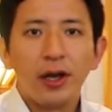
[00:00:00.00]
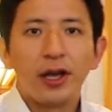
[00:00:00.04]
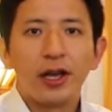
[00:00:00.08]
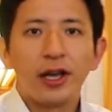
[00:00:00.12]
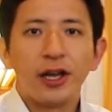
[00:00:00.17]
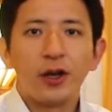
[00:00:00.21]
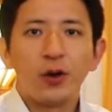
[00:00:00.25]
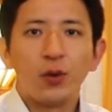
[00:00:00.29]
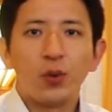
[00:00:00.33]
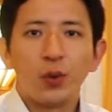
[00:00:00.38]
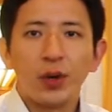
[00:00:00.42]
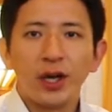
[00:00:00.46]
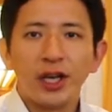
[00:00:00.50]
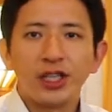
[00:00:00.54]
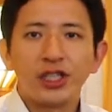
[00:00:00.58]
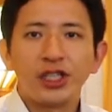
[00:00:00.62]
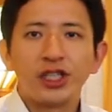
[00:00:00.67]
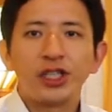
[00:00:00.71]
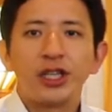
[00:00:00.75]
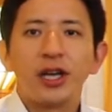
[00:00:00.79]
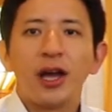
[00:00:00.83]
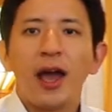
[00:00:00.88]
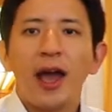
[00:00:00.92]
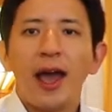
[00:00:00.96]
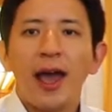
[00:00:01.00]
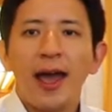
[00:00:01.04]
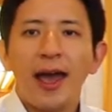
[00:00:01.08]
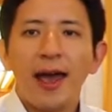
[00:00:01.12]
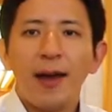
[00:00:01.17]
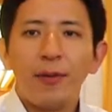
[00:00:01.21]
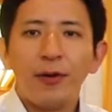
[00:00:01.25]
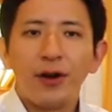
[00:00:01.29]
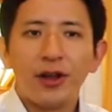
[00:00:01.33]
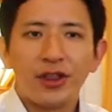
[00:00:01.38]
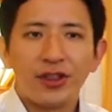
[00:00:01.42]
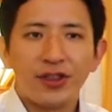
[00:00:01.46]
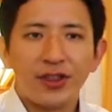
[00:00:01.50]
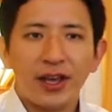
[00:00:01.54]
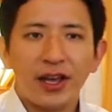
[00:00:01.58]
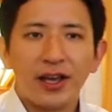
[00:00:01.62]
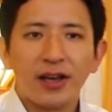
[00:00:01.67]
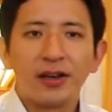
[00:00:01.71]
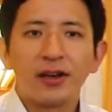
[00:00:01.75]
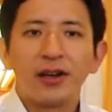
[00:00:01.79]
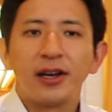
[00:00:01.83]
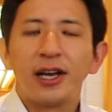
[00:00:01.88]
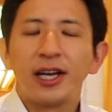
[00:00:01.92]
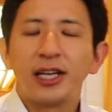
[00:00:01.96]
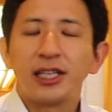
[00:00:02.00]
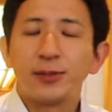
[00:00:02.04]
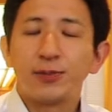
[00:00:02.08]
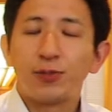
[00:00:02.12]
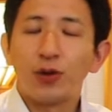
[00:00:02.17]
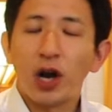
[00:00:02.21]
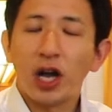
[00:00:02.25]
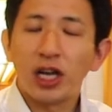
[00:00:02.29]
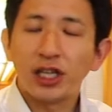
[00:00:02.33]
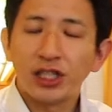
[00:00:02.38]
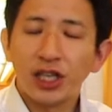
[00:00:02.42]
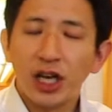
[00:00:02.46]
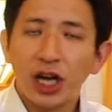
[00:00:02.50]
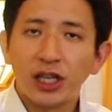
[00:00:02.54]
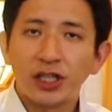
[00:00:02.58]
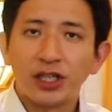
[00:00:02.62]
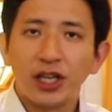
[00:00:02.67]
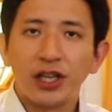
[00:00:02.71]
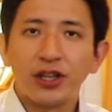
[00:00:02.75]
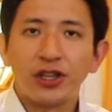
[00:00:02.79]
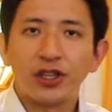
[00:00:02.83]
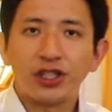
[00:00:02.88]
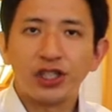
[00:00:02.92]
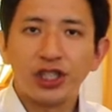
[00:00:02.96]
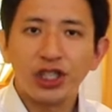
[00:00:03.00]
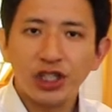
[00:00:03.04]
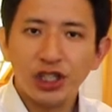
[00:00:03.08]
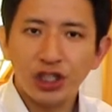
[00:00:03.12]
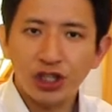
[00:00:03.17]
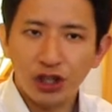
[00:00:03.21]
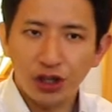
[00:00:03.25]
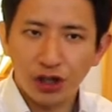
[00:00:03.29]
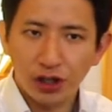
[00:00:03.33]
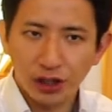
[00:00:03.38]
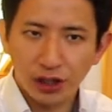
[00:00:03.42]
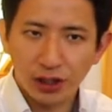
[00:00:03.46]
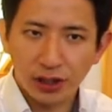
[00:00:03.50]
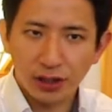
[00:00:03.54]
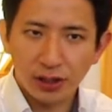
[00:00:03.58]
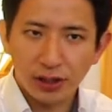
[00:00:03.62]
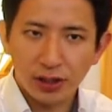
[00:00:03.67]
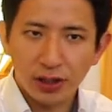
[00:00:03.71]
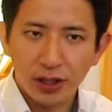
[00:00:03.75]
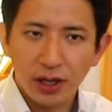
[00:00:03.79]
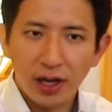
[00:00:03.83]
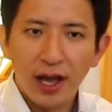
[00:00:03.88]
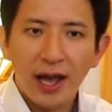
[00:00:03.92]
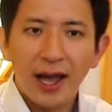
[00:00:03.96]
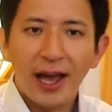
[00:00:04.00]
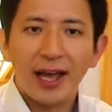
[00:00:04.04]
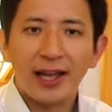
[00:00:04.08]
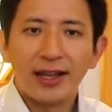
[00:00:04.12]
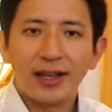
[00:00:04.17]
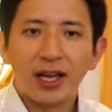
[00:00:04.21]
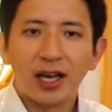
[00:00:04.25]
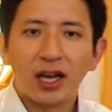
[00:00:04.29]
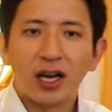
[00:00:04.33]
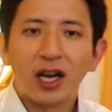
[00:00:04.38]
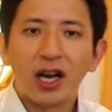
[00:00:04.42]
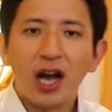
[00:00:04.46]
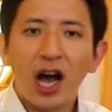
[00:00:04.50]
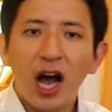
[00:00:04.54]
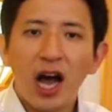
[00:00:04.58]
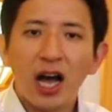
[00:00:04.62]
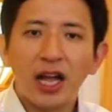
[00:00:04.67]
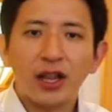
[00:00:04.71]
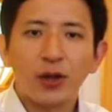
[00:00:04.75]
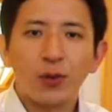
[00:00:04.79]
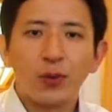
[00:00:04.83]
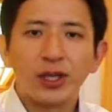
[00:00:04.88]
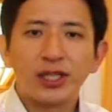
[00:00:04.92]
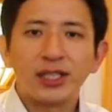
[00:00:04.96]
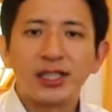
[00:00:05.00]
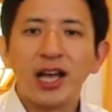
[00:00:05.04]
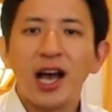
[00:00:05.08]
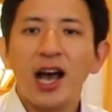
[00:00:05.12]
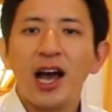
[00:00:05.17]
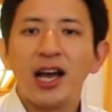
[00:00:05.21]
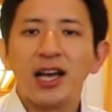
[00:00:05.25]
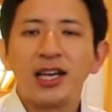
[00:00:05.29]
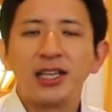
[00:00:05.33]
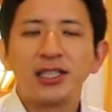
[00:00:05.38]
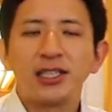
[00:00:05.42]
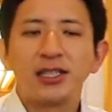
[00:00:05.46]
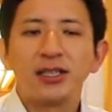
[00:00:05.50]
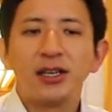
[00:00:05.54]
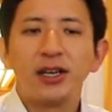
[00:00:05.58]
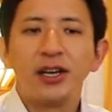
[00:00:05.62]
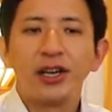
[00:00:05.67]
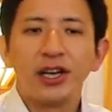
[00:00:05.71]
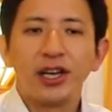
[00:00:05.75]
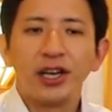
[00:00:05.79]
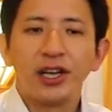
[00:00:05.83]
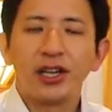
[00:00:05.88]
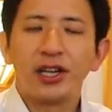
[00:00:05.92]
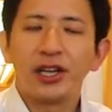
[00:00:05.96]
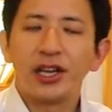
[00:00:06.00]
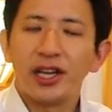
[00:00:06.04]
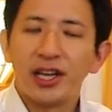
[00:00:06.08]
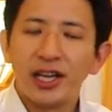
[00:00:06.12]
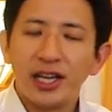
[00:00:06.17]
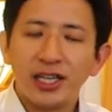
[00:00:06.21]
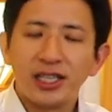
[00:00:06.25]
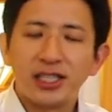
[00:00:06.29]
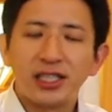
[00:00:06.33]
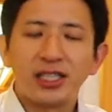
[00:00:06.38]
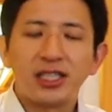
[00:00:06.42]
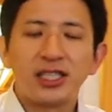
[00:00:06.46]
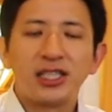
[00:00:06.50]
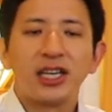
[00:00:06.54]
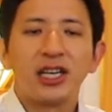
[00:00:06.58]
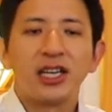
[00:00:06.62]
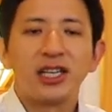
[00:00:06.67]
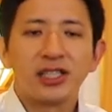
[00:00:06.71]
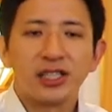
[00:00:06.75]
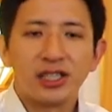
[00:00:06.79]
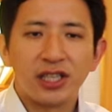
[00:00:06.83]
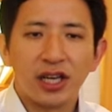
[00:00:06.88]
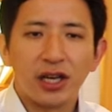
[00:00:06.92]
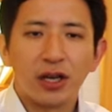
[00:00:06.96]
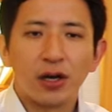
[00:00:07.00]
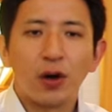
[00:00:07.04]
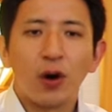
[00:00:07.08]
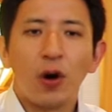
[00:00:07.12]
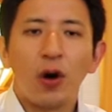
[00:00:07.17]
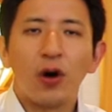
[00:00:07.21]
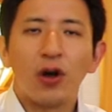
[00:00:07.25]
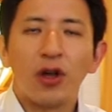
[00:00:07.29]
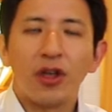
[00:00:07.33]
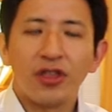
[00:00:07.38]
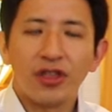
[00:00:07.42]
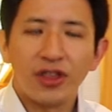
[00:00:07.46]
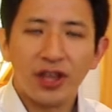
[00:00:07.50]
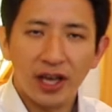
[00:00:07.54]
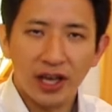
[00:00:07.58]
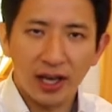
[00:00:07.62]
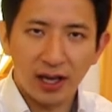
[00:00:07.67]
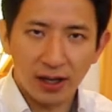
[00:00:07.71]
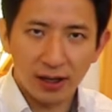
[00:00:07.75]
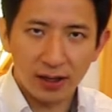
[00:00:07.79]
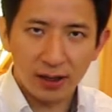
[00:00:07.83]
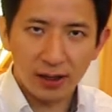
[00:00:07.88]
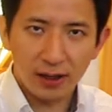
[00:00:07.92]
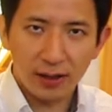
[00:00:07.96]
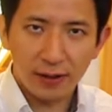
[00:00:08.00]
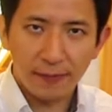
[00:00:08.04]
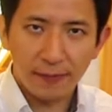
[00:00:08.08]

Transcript: in which everything is brothers and sisters, and the god resides in each single thing.